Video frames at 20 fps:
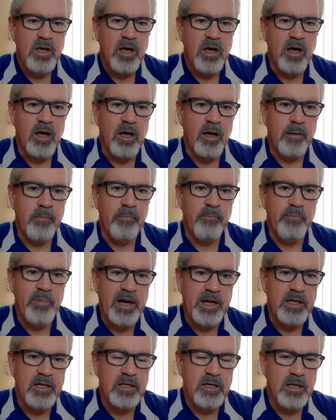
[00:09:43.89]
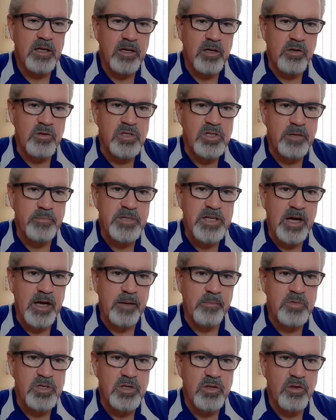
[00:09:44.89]
But,
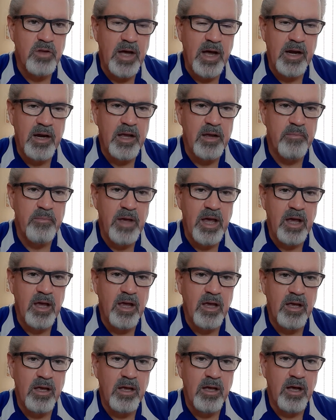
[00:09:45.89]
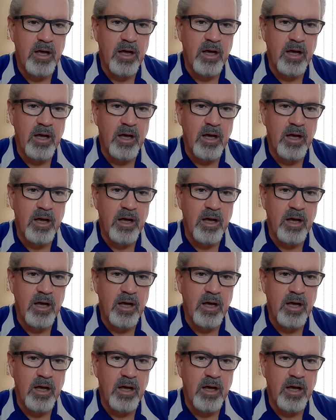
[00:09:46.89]
sometimes that can make